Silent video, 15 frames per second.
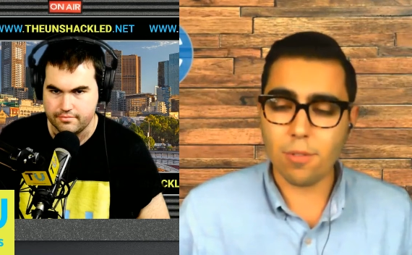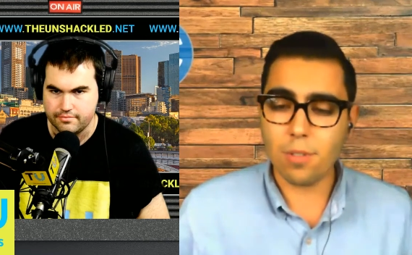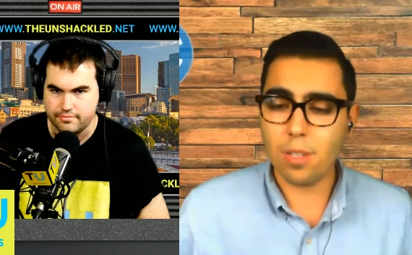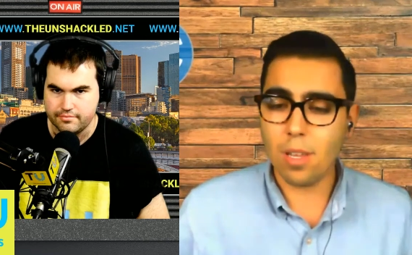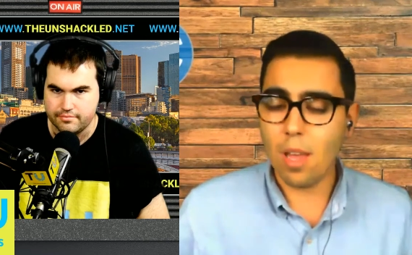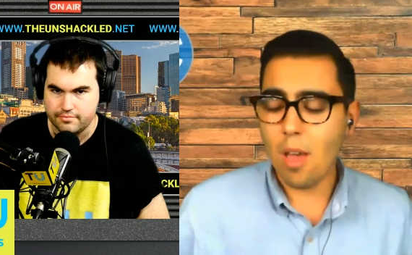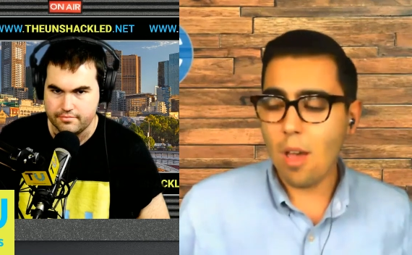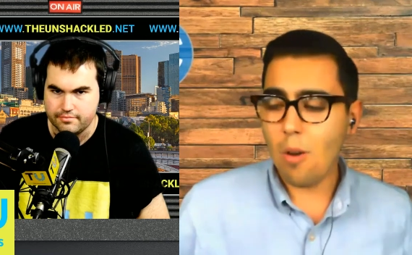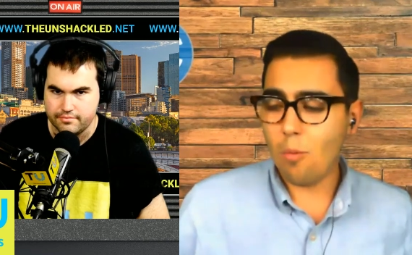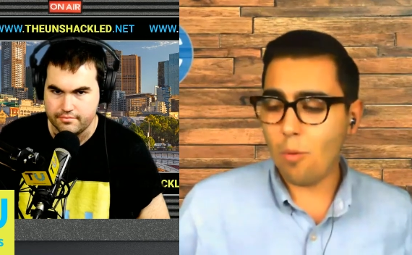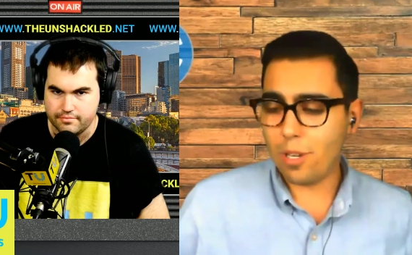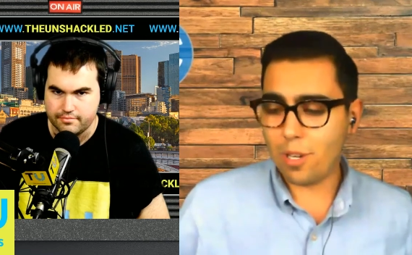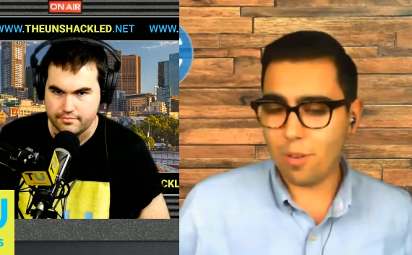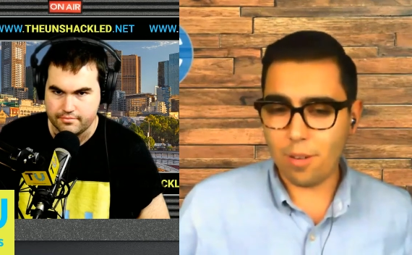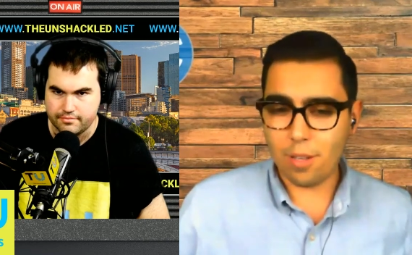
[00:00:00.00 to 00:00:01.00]
Speaker 1: which uh,
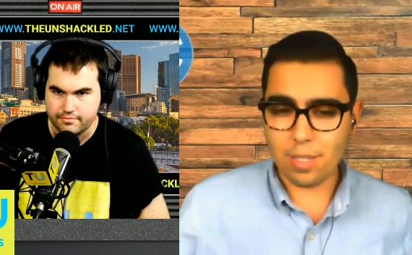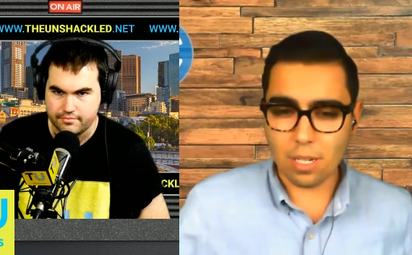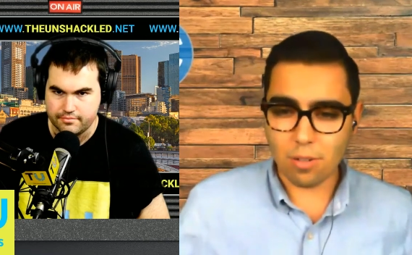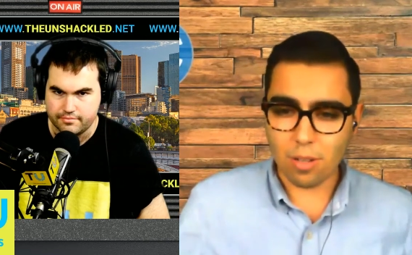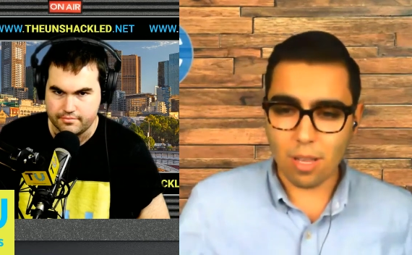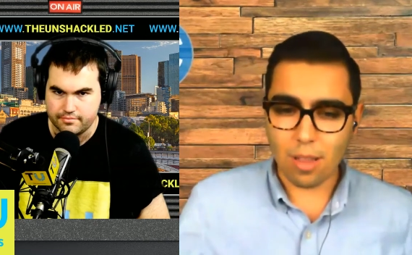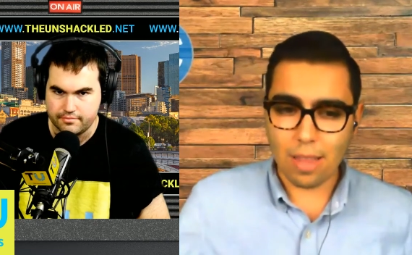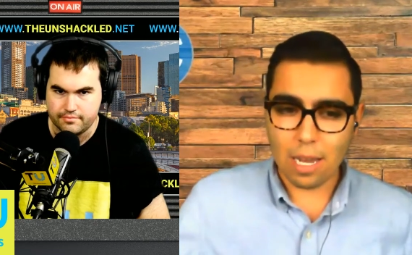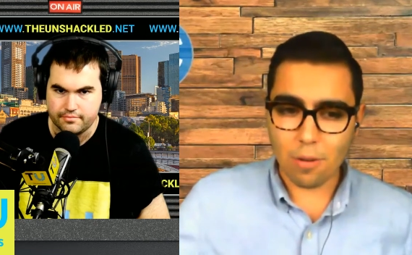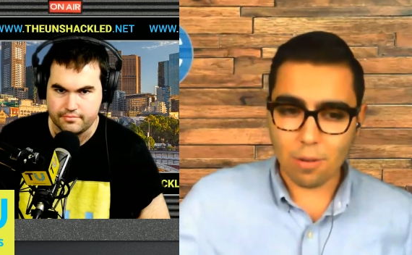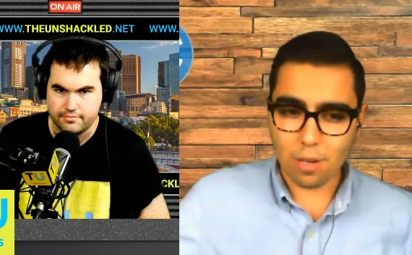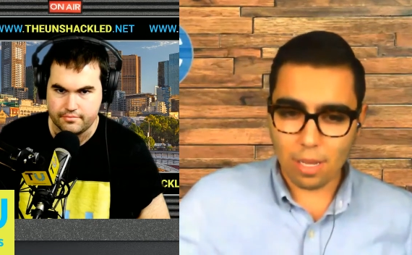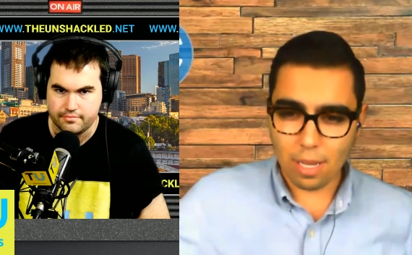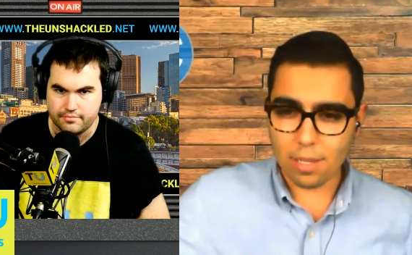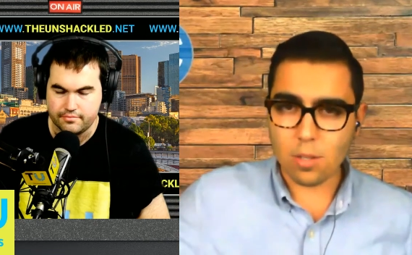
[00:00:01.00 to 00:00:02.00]
essentially allowed kids
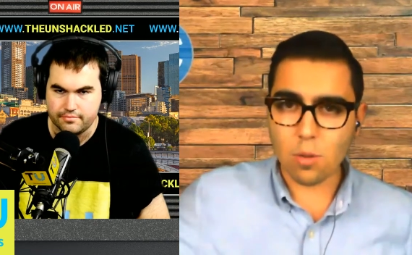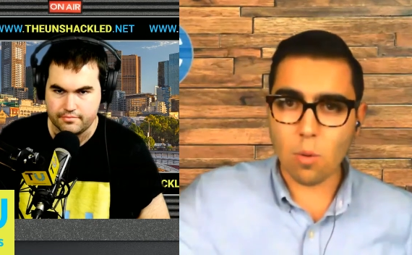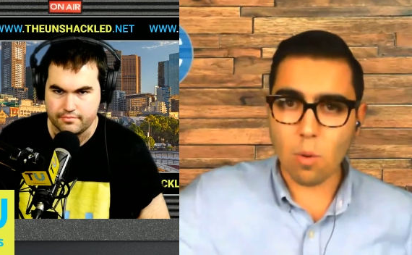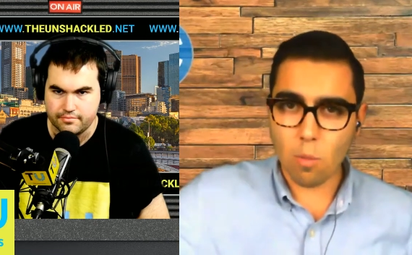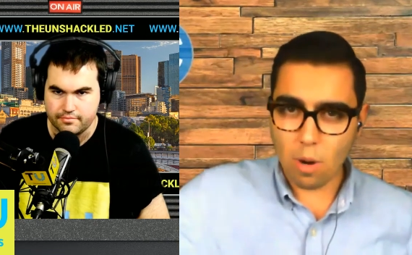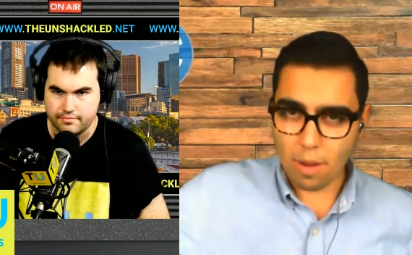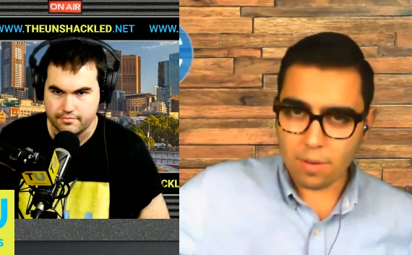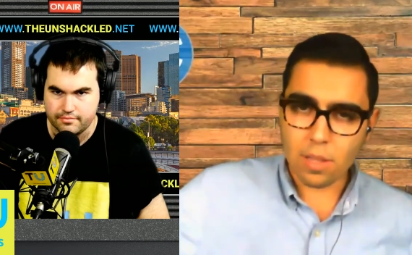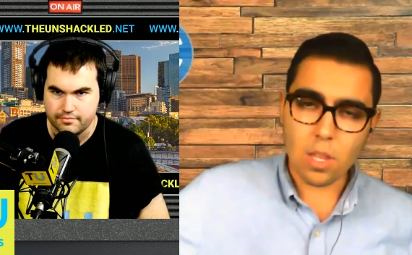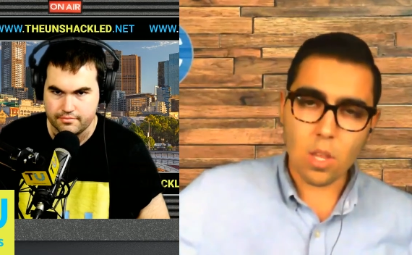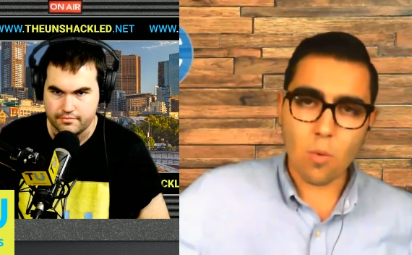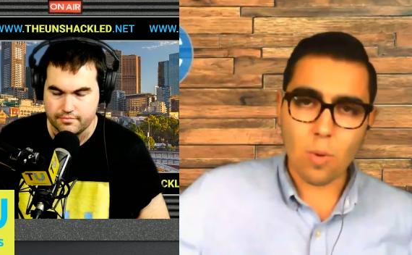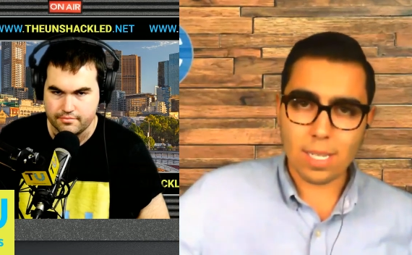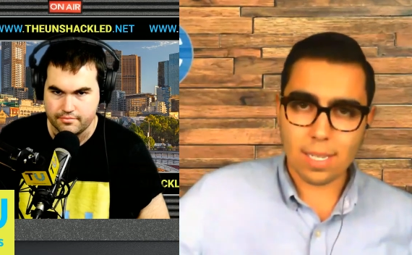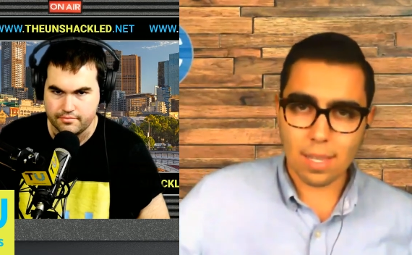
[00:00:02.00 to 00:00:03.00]
who arrived in the US
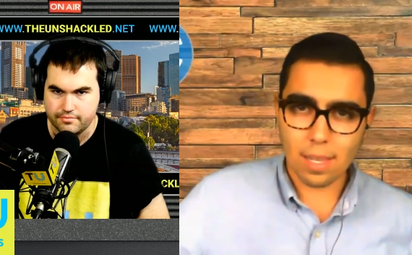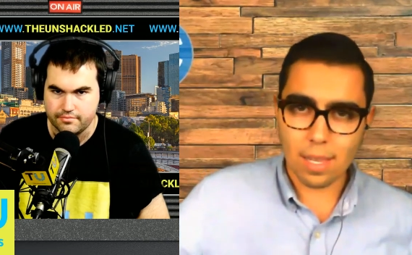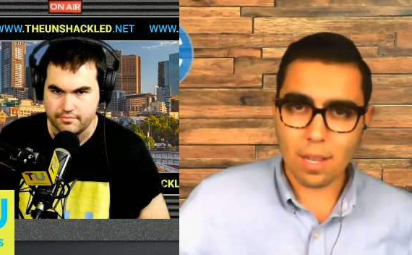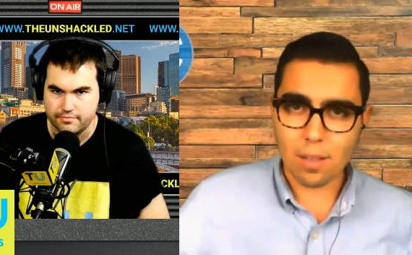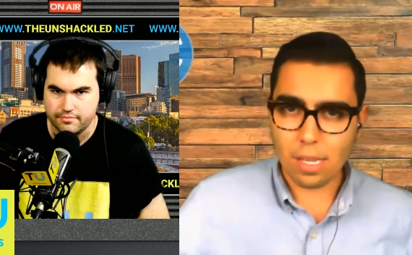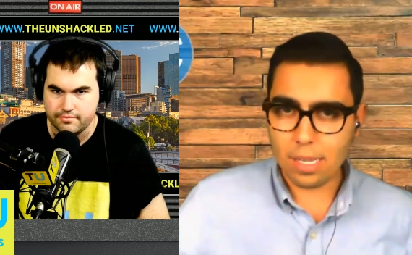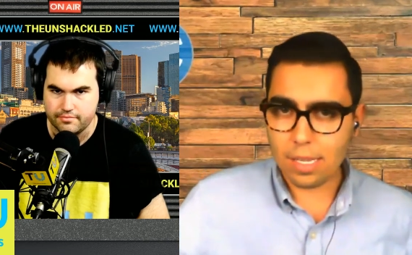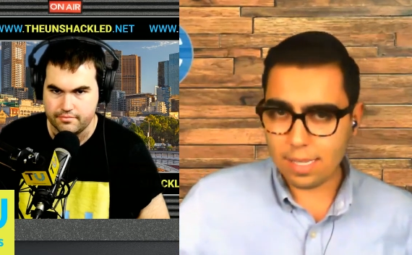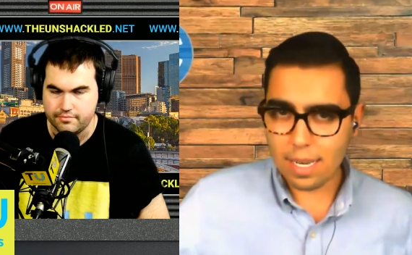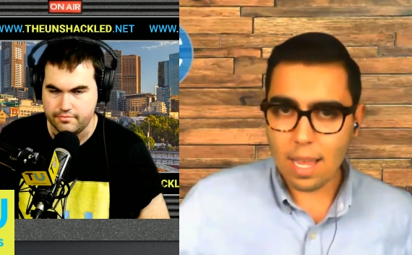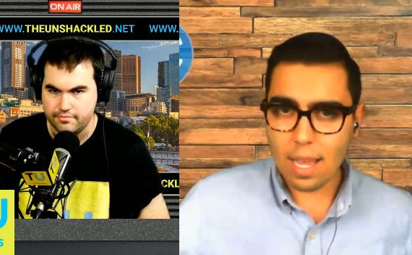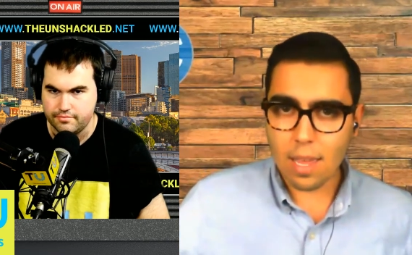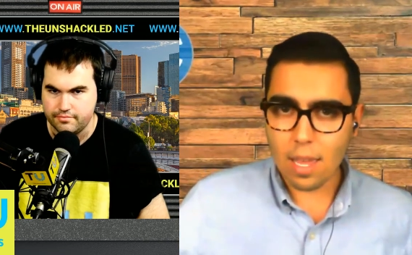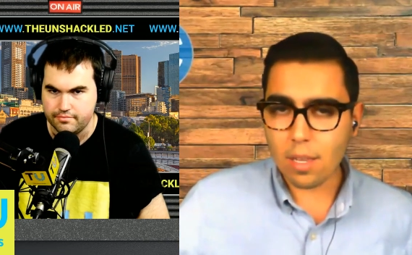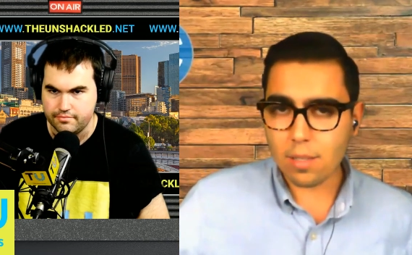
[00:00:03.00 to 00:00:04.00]
illegally to stay as
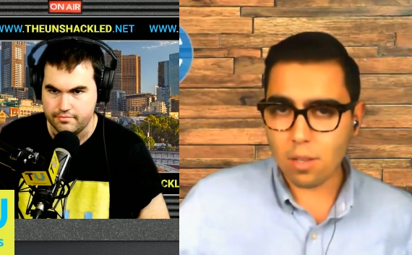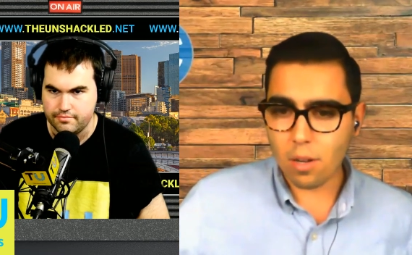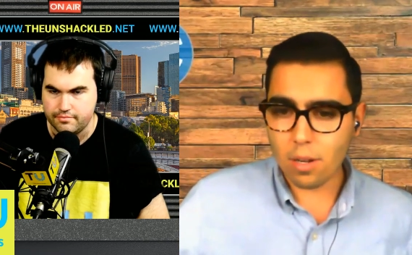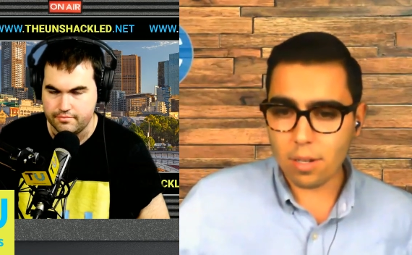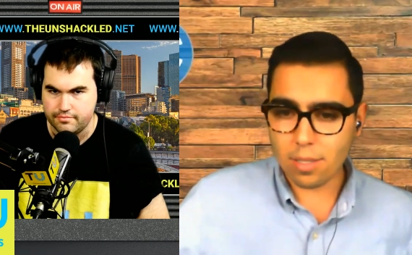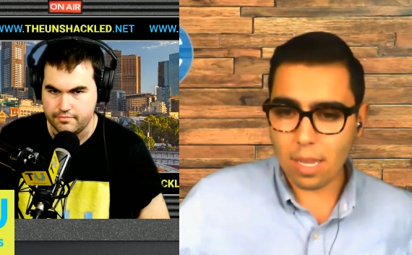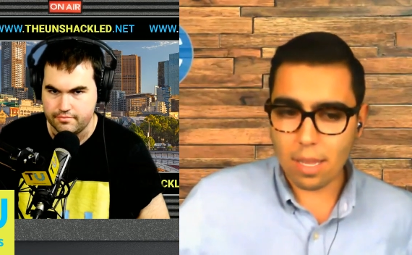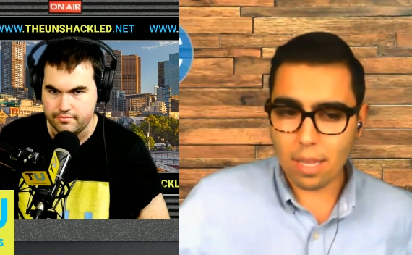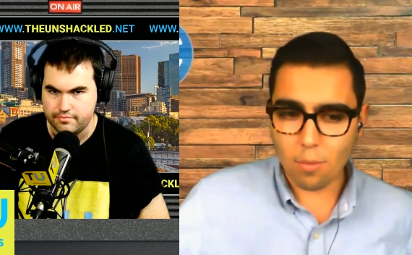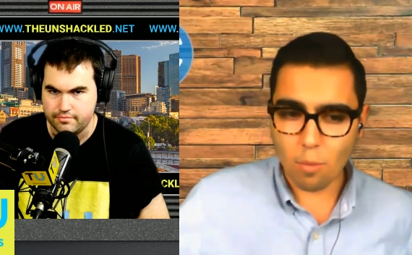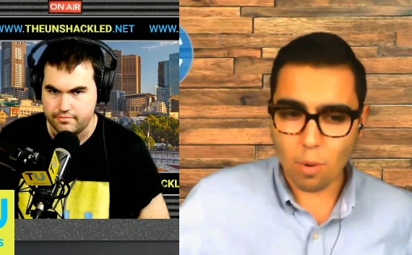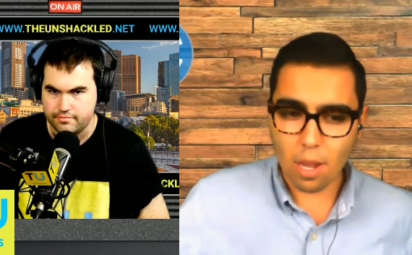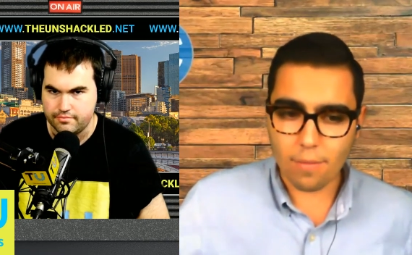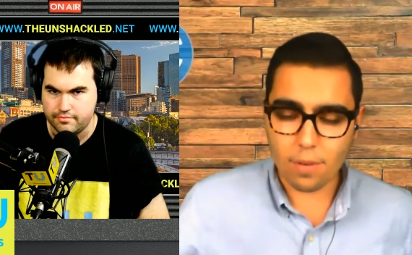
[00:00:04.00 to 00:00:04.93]
long as they had arrived um,